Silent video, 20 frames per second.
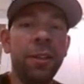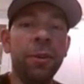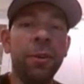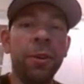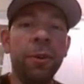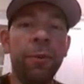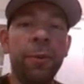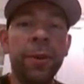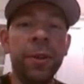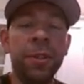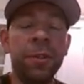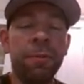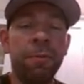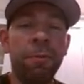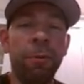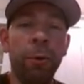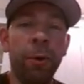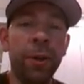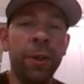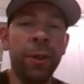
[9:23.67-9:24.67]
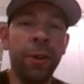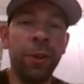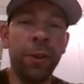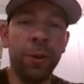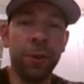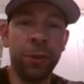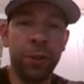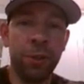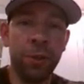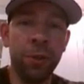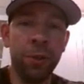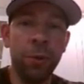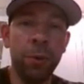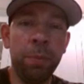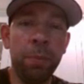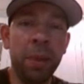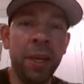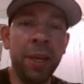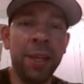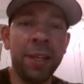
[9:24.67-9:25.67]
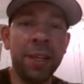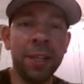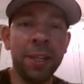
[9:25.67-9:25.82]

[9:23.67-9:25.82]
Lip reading: you can always FOIL those two pink